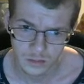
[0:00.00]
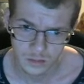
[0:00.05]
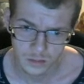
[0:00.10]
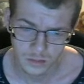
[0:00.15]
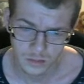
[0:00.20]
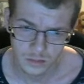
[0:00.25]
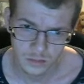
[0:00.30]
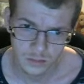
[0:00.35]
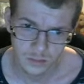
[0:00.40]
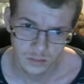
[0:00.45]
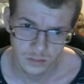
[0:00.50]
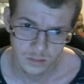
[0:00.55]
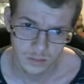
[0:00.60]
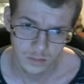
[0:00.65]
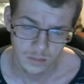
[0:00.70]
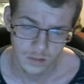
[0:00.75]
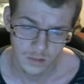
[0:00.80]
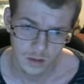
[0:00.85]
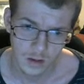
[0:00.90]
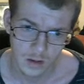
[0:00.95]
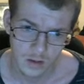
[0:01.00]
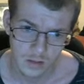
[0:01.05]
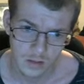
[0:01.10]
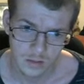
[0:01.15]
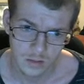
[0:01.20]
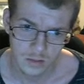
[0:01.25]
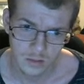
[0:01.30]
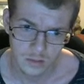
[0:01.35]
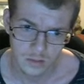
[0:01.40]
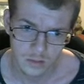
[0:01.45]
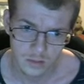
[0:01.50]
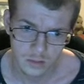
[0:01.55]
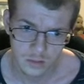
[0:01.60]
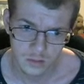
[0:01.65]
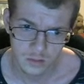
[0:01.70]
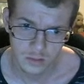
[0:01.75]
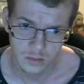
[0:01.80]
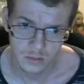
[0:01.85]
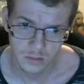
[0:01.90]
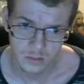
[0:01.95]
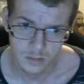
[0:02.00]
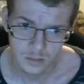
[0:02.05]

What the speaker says: gone past Harry Maguire in.